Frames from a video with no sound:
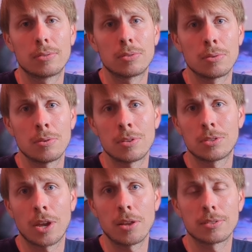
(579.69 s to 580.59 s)
to this
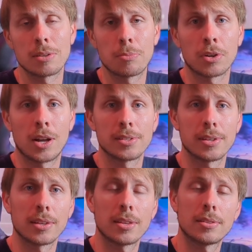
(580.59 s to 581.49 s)
channel see more
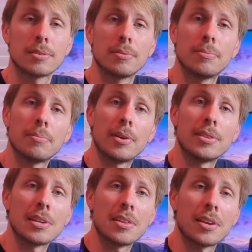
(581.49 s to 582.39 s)
content like this. I'll
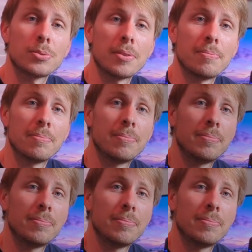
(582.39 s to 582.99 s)
see you in the next one.